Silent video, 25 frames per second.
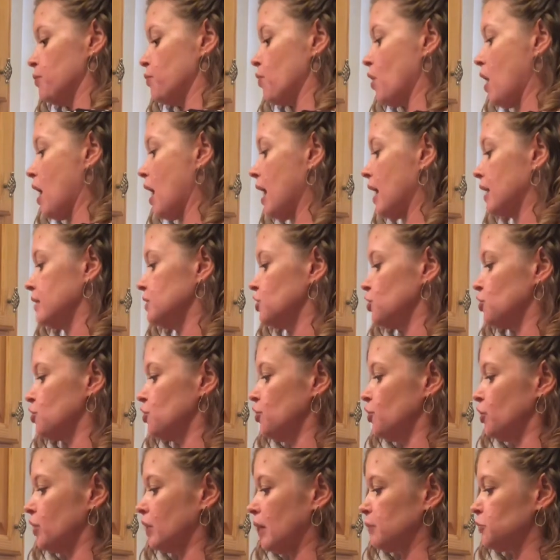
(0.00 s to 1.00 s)
brine to
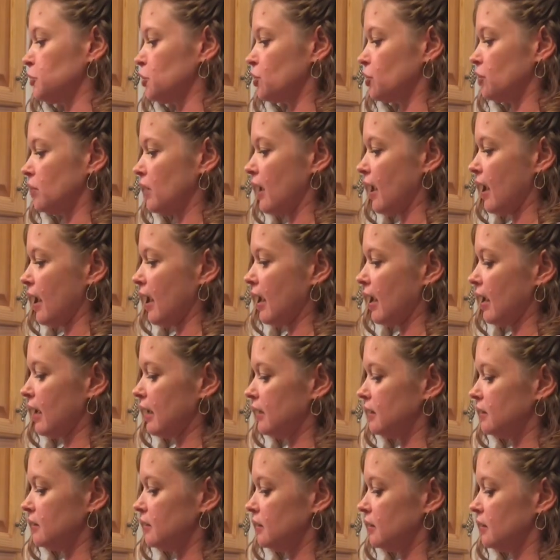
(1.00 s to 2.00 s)
cook, and I'm just going to
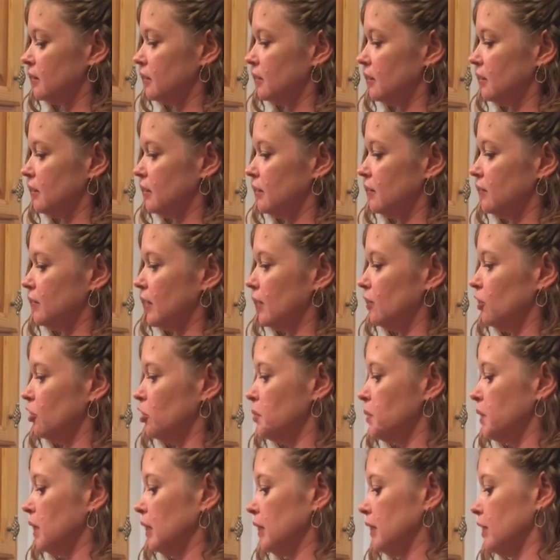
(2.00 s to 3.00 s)
add that
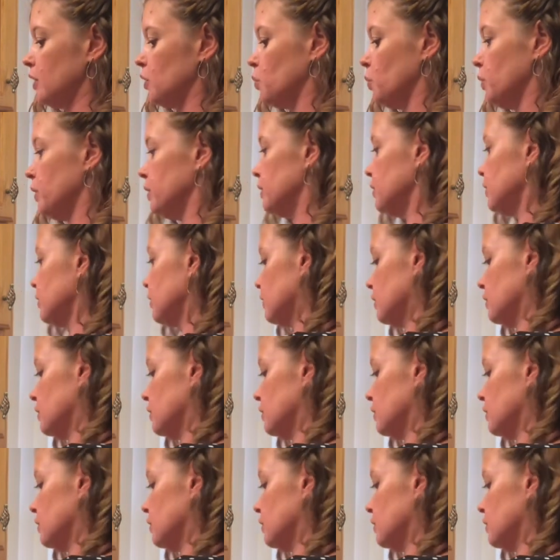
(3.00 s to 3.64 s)
little bit of liquid